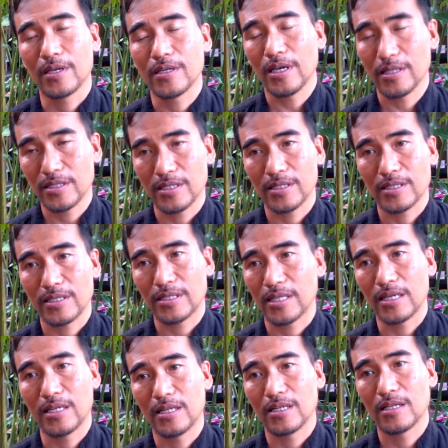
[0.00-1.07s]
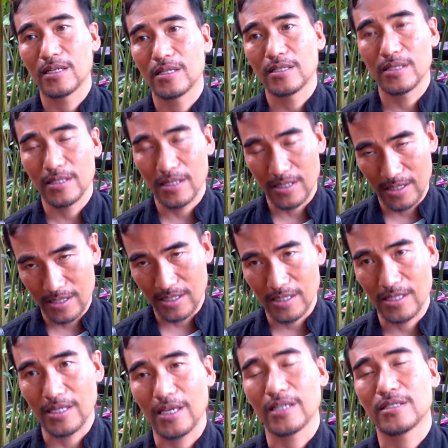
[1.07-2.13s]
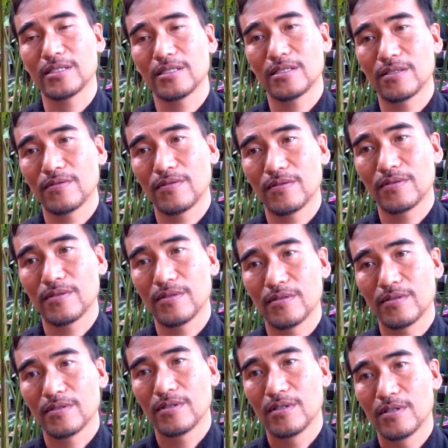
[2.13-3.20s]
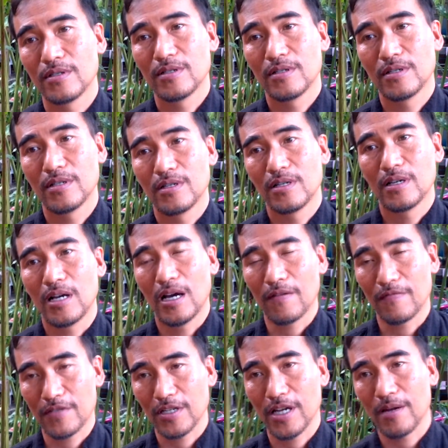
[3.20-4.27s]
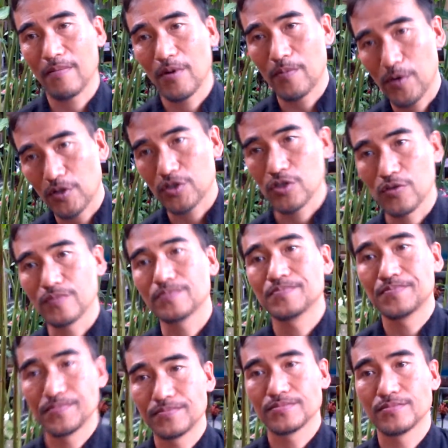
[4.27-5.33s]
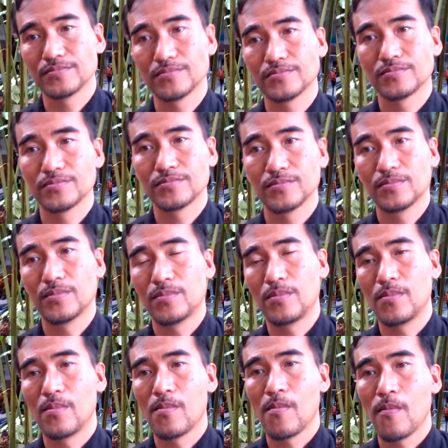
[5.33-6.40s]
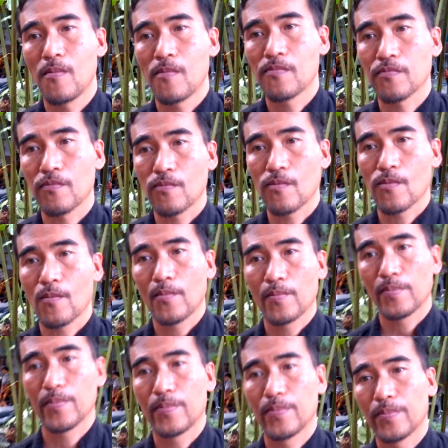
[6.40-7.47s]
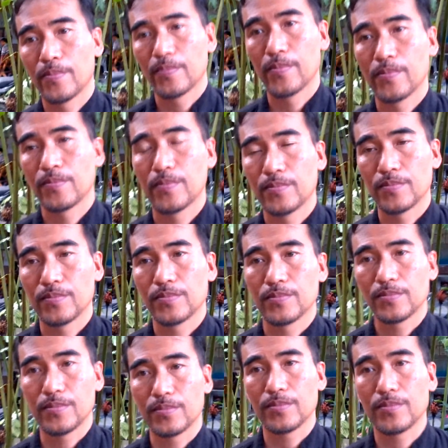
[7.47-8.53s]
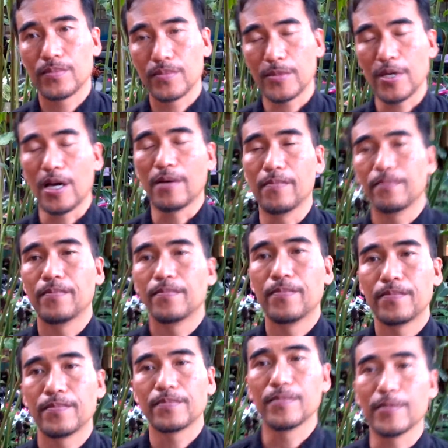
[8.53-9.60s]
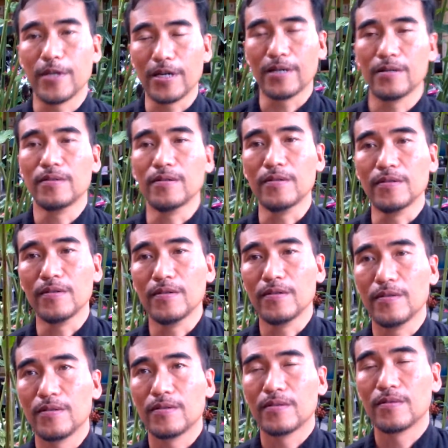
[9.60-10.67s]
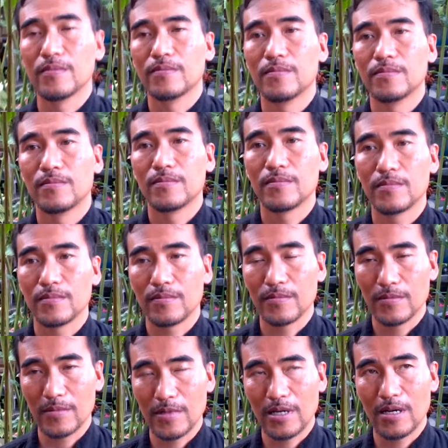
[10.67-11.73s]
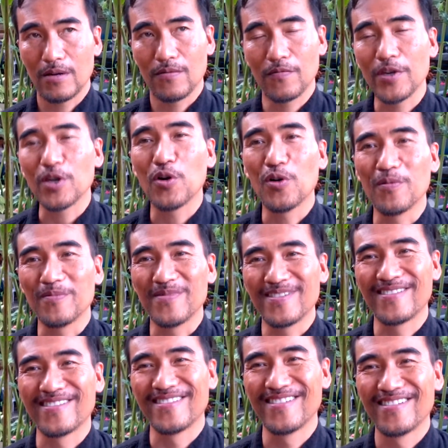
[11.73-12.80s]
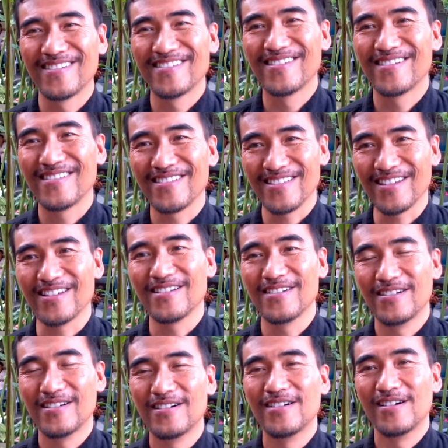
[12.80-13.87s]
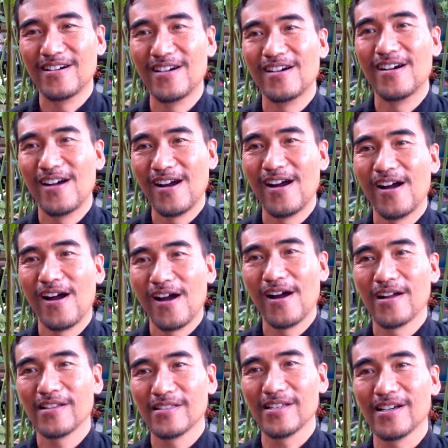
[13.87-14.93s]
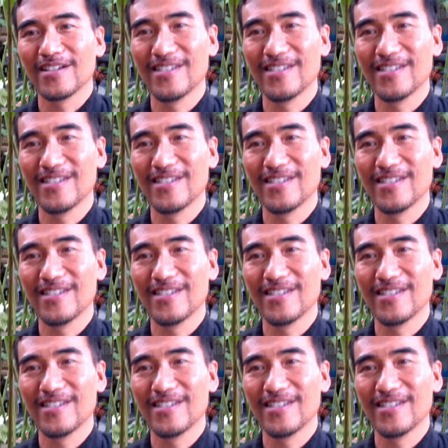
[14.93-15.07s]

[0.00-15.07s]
yes. Maybe you hope to in the future. Yes. If you uh, After have if you have um, like uh, some project ideas or yeah. proposals, yeah. maybe the Thai government will we hope. help you hope. Yeah. yeah. Okay. Yeah.